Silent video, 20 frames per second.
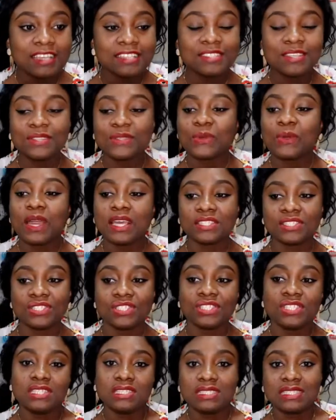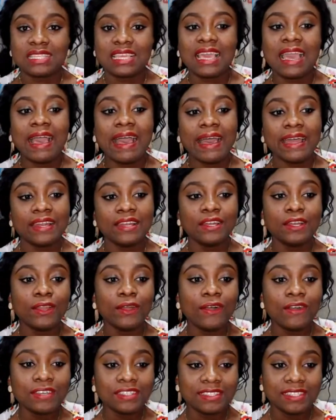So the question is, can
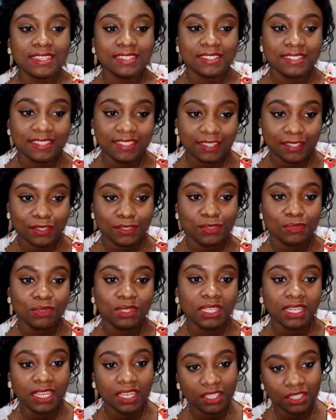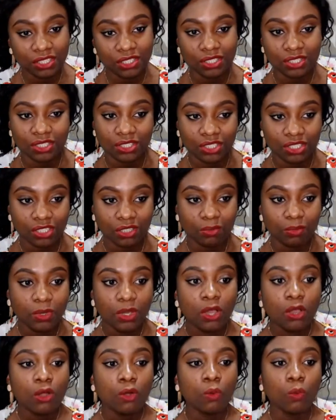long distance relationship
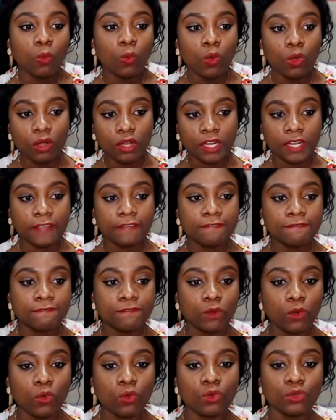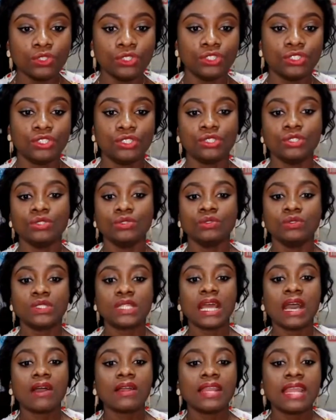work for you?
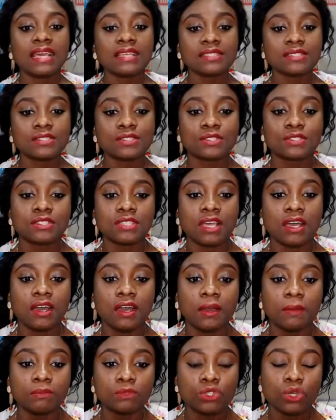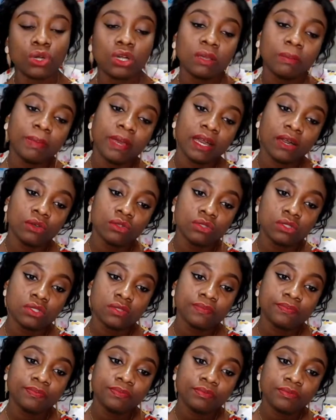Now let's talk
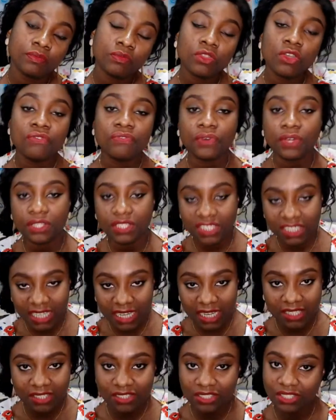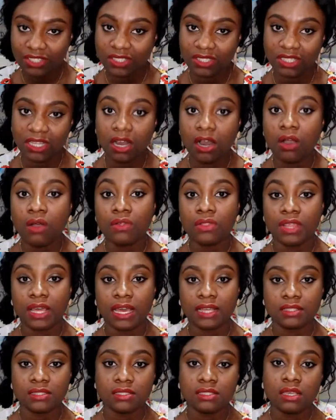about further challenges now
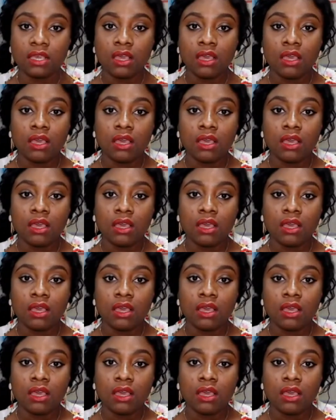that